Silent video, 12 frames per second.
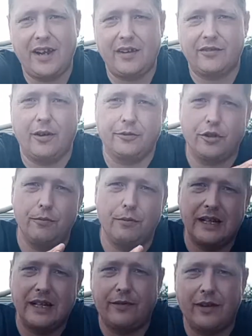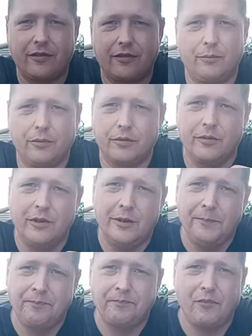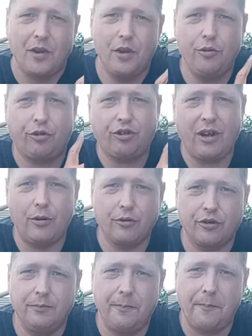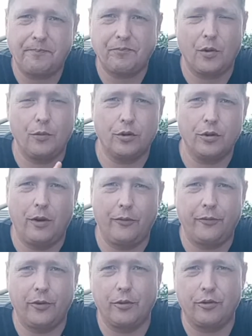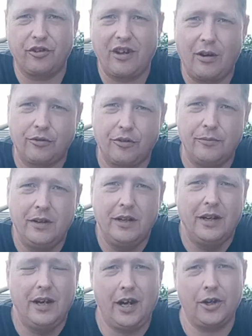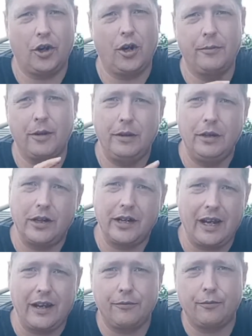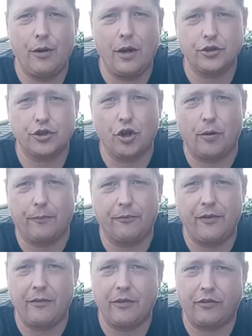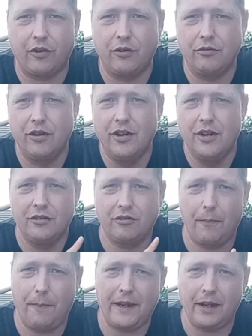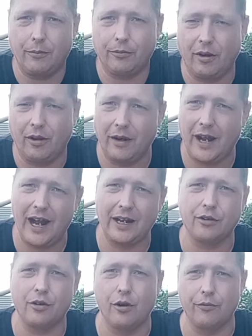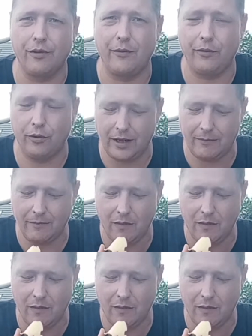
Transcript: I do believe that someone who sells them, one of my followers sells them. Now I'm going to be looking at his workshop very soon to pick up some and do a review of them.